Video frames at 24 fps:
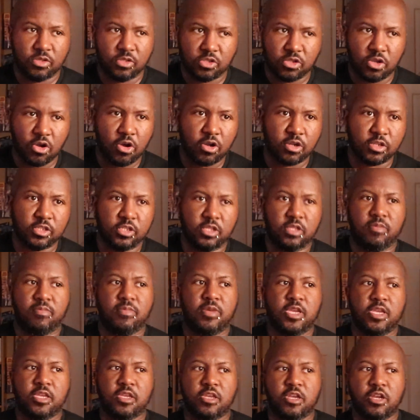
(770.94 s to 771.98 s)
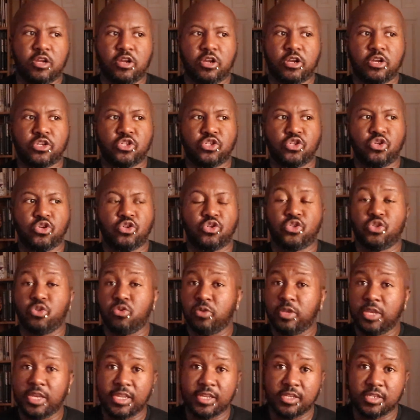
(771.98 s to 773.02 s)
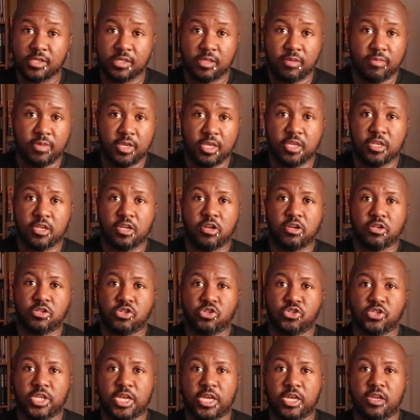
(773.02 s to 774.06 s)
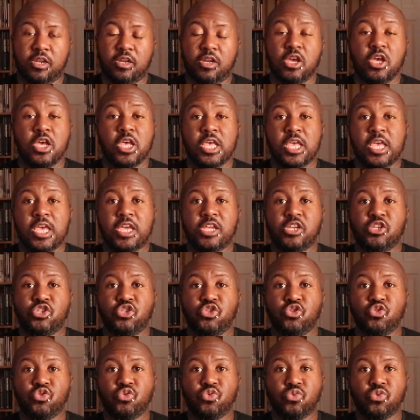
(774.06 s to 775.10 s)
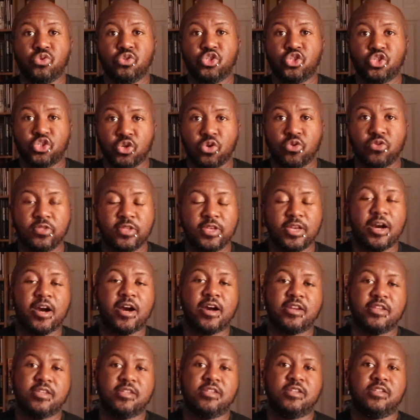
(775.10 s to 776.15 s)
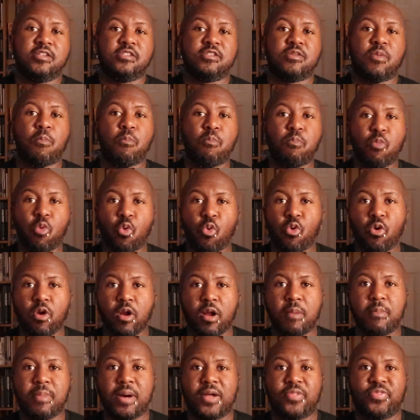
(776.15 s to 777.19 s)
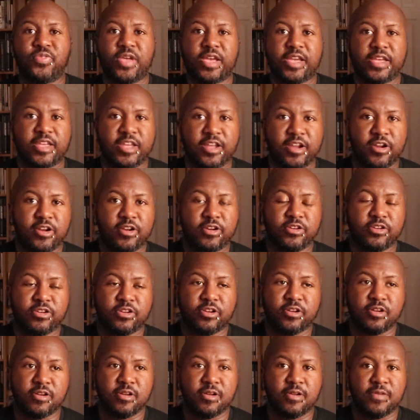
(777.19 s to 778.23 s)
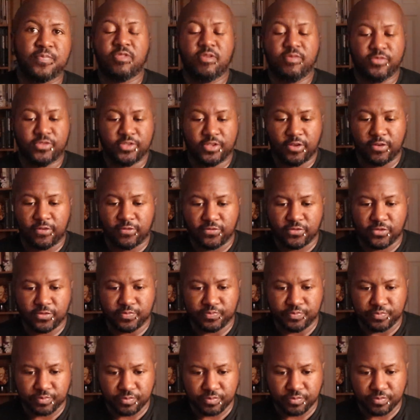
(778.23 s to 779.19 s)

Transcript: talk to the main character, to get into the main character's head, and to show the audience more about that character themselves.